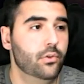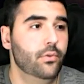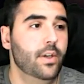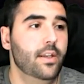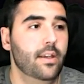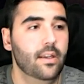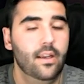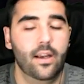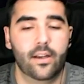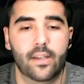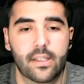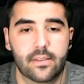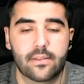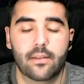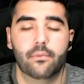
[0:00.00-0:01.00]
trade it
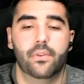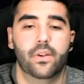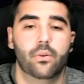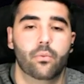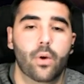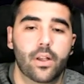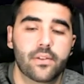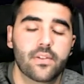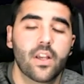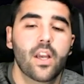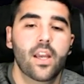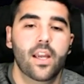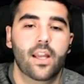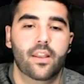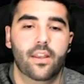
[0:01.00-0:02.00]
against something once
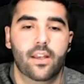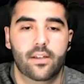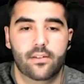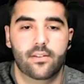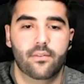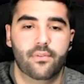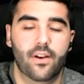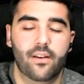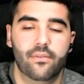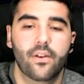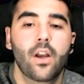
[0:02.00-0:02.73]
and then survive